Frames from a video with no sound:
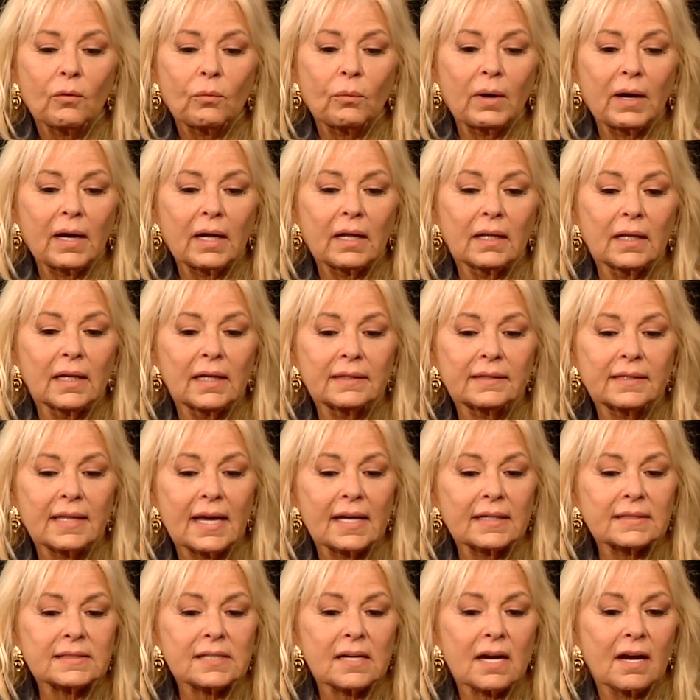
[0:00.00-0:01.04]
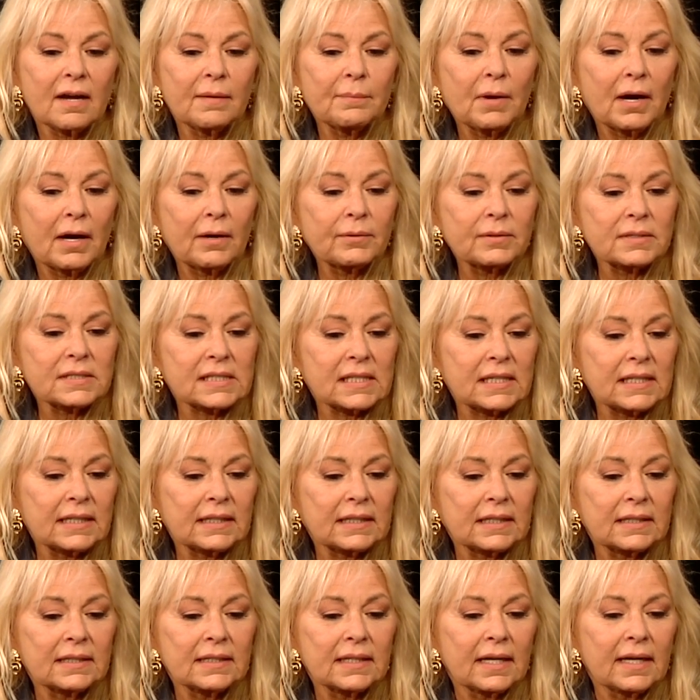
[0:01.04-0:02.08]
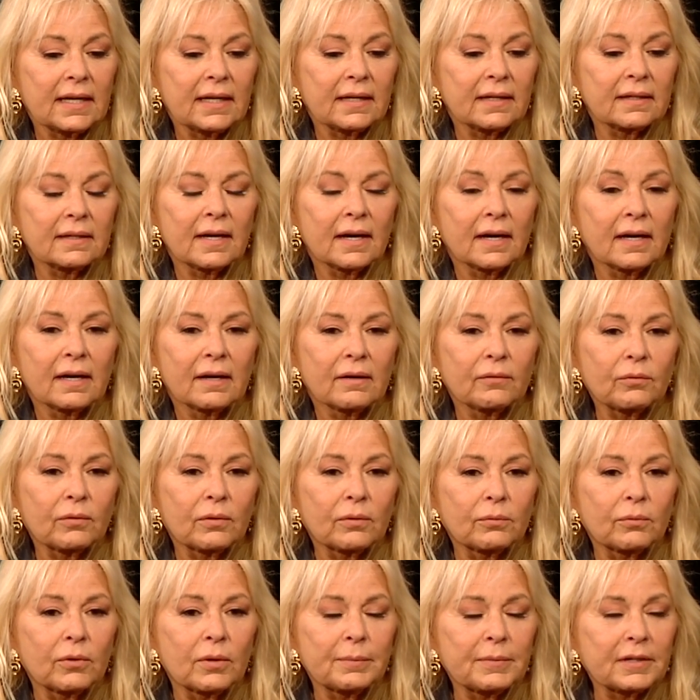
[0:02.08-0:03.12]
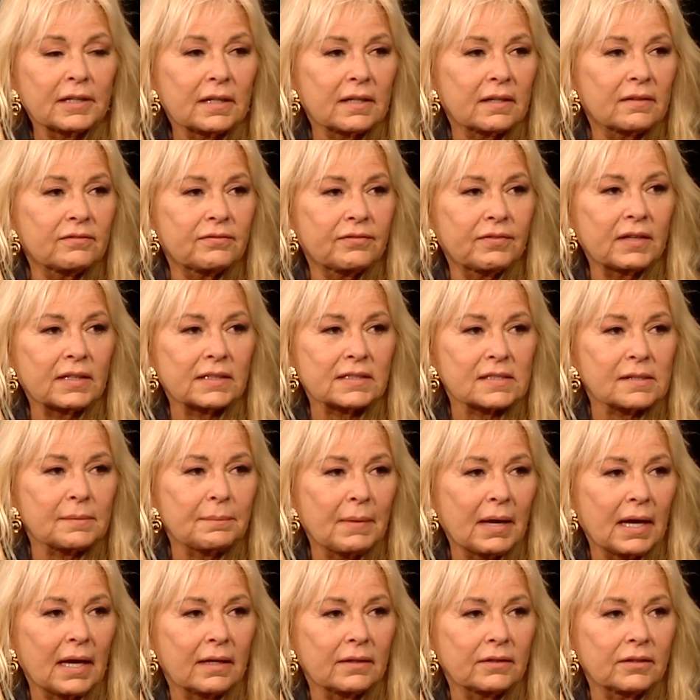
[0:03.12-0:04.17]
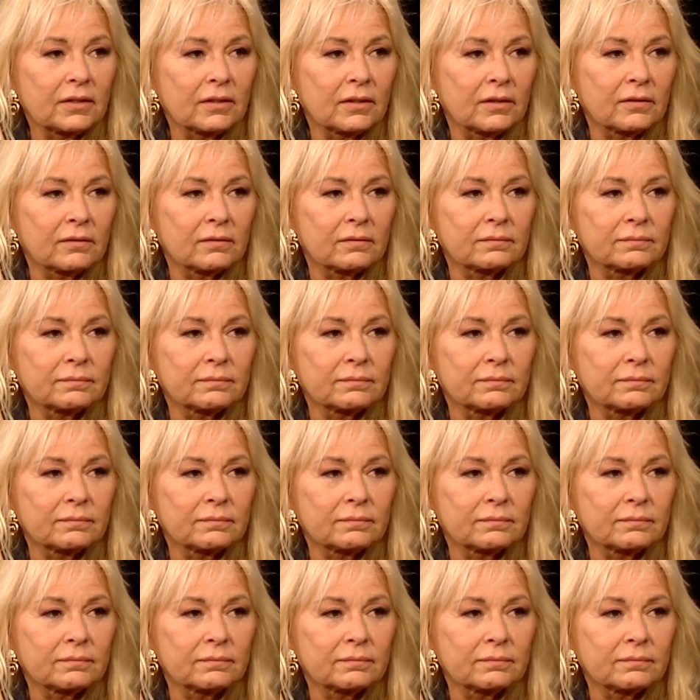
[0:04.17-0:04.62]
Well, at that time, I was thinking that a uh, woman could fix a man. You know.